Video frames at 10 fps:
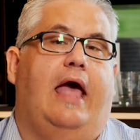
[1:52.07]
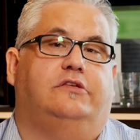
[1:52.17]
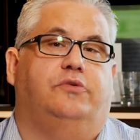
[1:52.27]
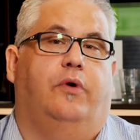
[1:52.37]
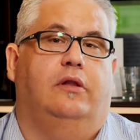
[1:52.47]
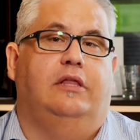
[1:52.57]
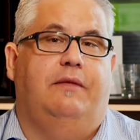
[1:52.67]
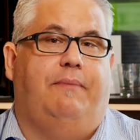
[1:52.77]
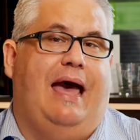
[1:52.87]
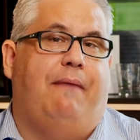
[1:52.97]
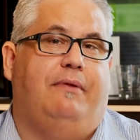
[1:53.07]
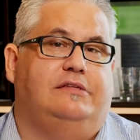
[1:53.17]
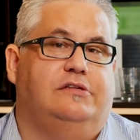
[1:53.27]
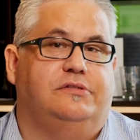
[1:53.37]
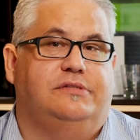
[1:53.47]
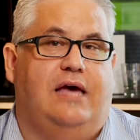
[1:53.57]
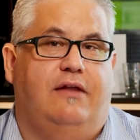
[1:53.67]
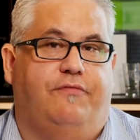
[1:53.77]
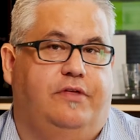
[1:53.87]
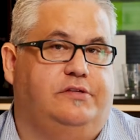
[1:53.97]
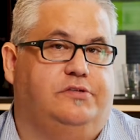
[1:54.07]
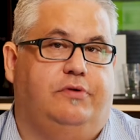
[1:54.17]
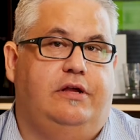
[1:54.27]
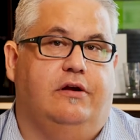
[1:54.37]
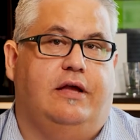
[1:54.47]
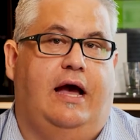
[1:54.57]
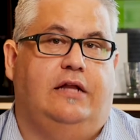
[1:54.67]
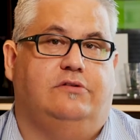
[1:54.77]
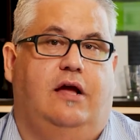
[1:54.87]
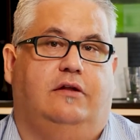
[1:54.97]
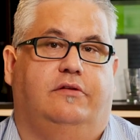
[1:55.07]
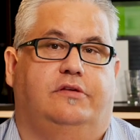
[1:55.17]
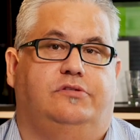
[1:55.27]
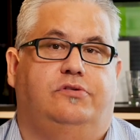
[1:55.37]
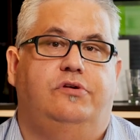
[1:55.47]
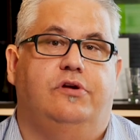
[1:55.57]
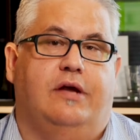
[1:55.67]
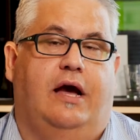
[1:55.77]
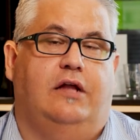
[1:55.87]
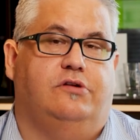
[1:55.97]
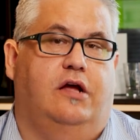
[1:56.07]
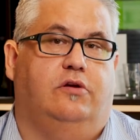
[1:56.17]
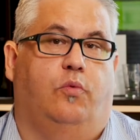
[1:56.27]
And so what will end up happening is they'll sign up for this 3-year contract or this 2-year contract